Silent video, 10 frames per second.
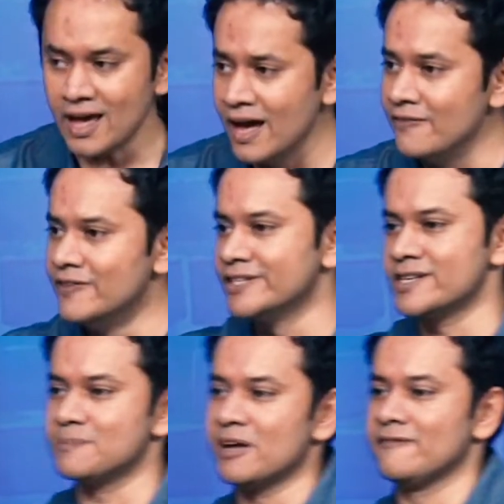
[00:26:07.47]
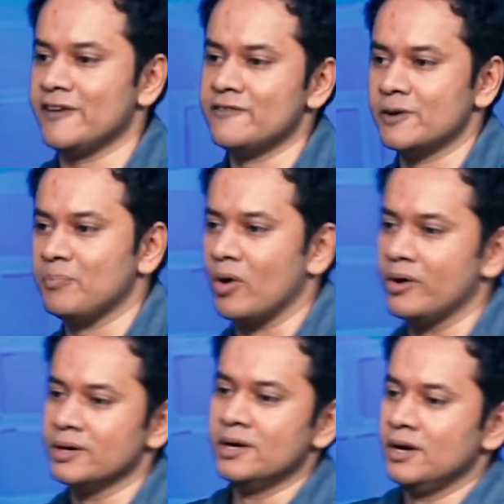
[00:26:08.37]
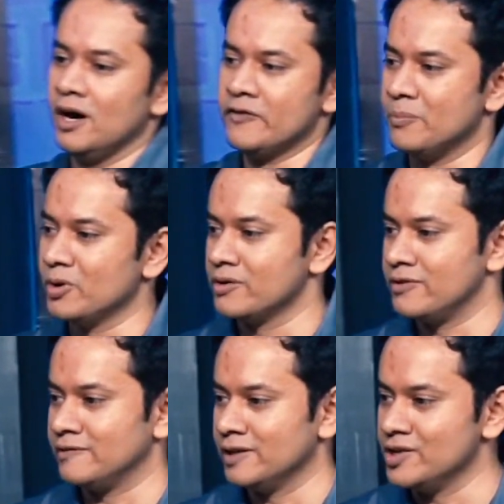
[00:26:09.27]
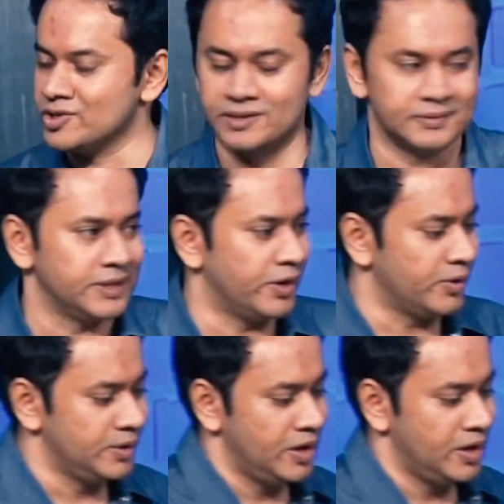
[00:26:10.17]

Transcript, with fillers: And this is my favorite part of the book of Revelation, you know,